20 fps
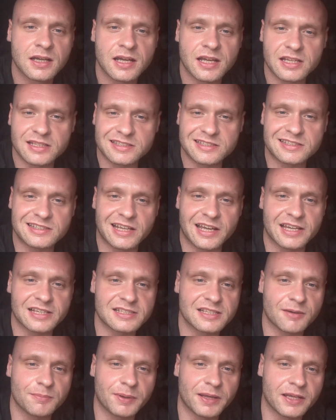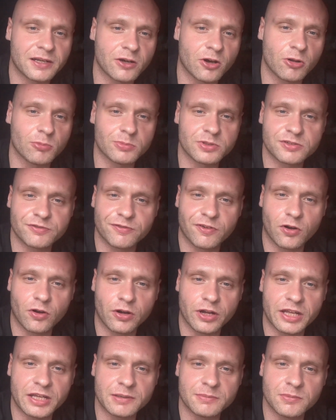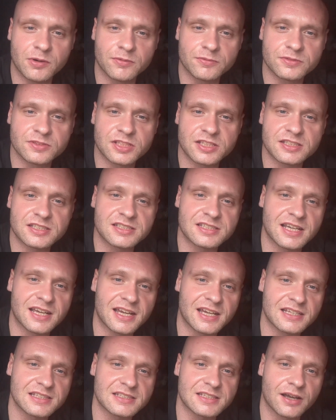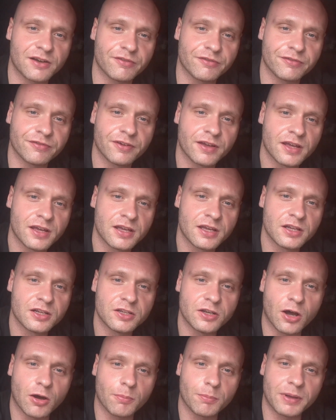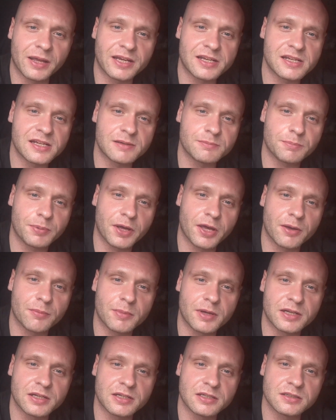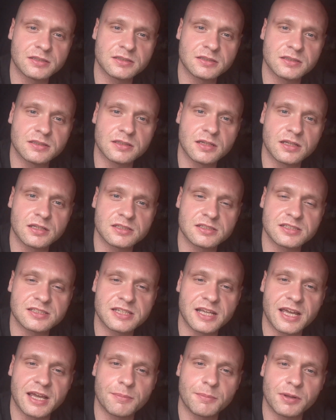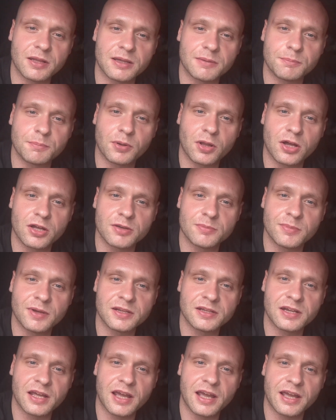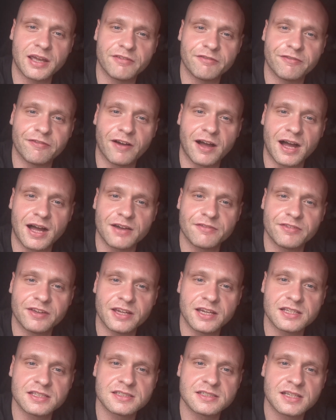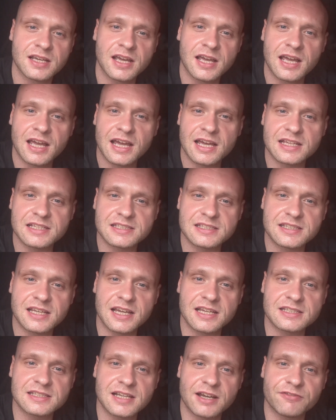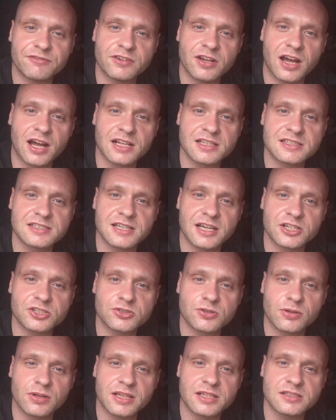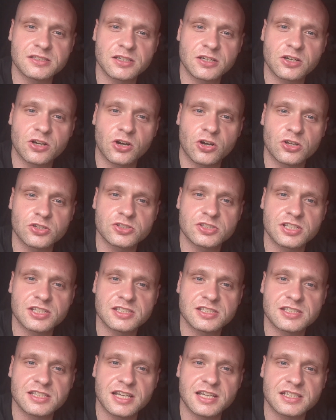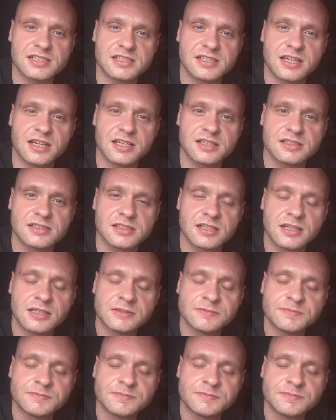It states I've been homeless 14 months. It states I've not been in permanent stable employment in 5 years. It states I've not had sexual intercourse in 6 years.